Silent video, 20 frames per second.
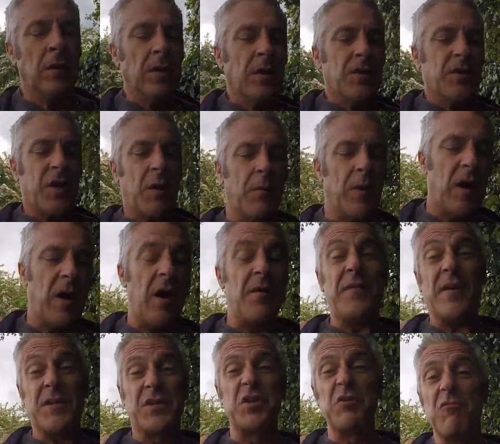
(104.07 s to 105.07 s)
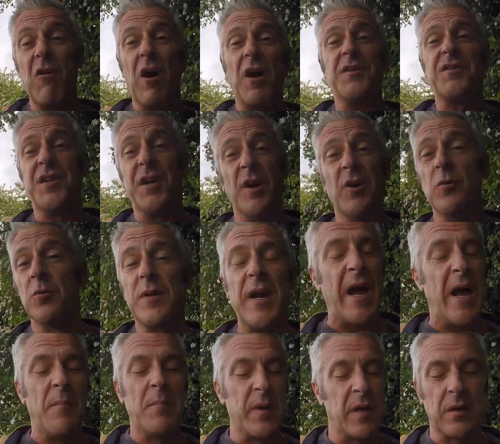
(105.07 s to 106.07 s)
So I've had to write it all
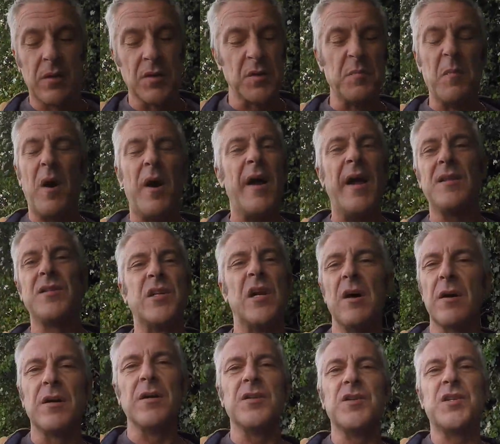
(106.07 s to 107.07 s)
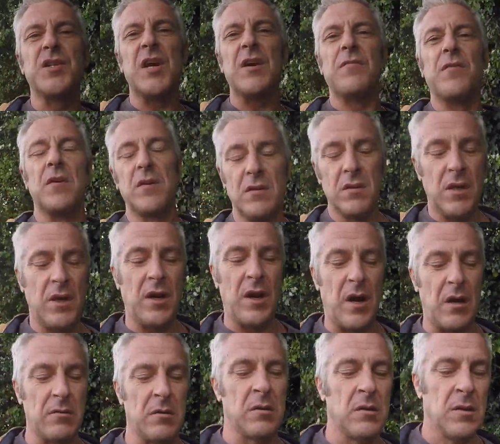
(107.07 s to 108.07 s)
down because my head's like a sieve, and you
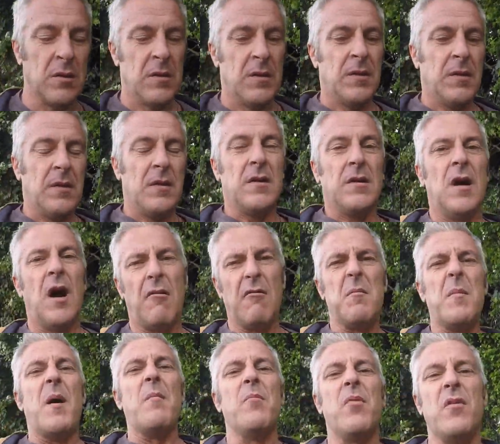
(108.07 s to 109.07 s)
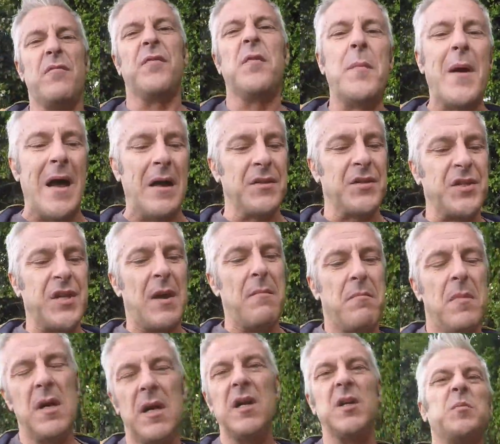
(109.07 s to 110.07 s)
know, I remember it for about 10
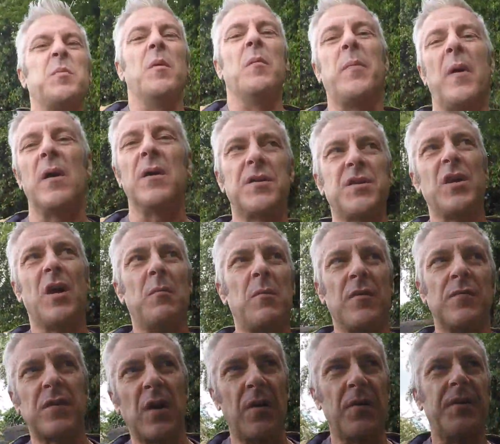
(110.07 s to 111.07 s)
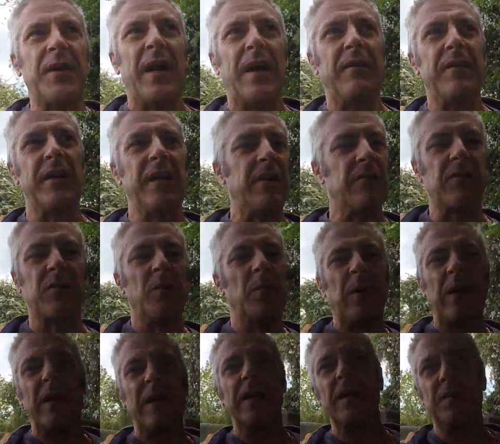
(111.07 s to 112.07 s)
minutes, but by the time I've got down here I've
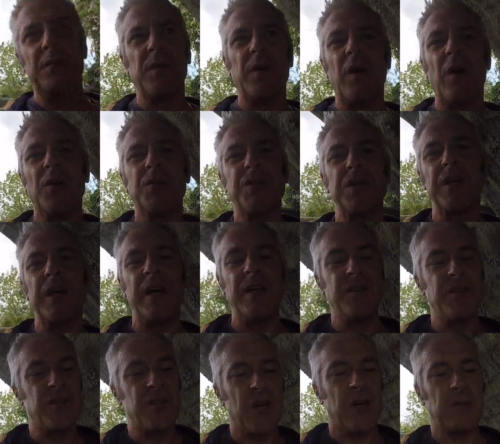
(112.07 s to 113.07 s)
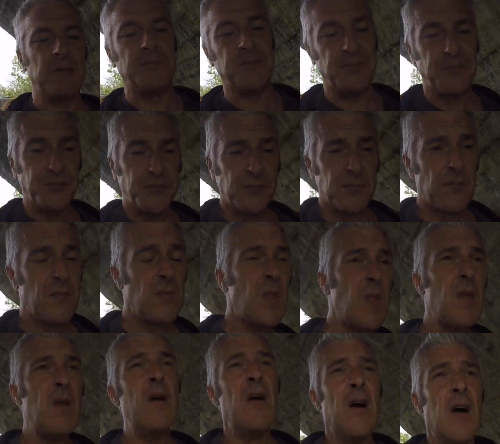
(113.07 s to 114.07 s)
completely forgot again. So
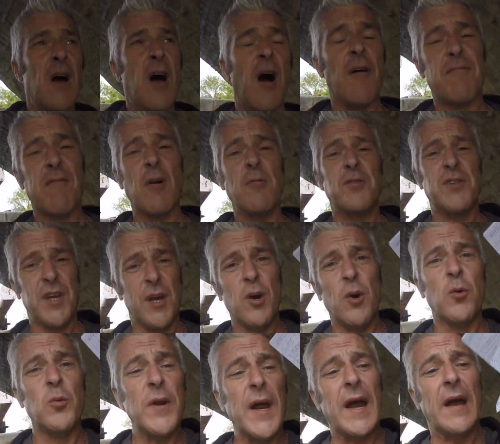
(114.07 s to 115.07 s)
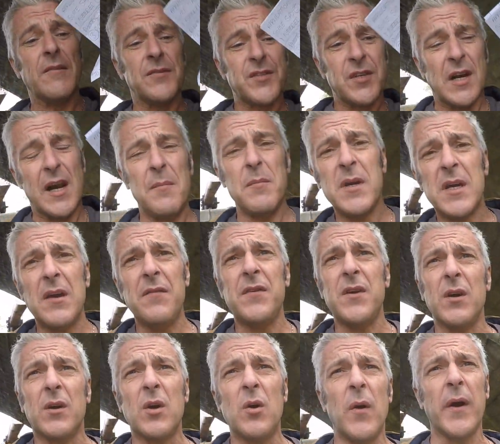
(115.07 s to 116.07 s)
I wrote it all down, so let me give you
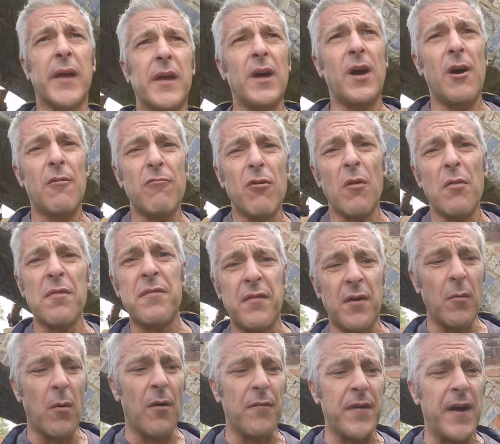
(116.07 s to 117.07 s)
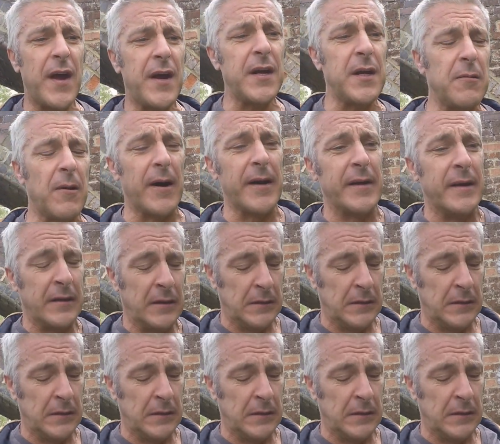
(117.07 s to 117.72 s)
a quick run through of it anyway.